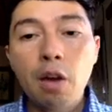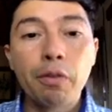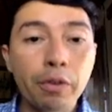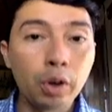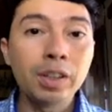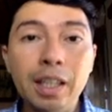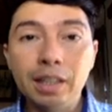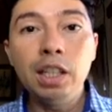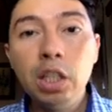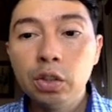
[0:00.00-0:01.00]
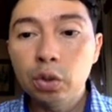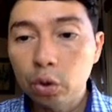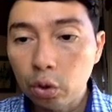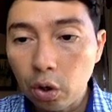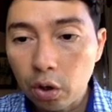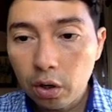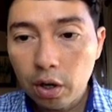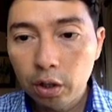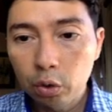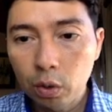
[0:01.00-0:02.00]
from the Digistore
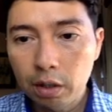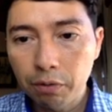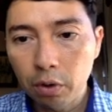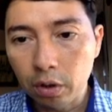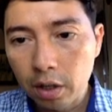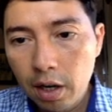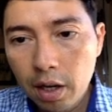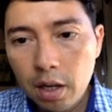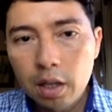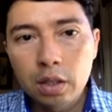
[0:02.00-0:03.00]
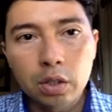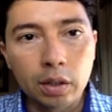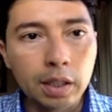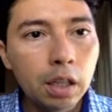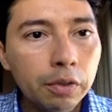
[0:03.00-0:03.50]
24. So the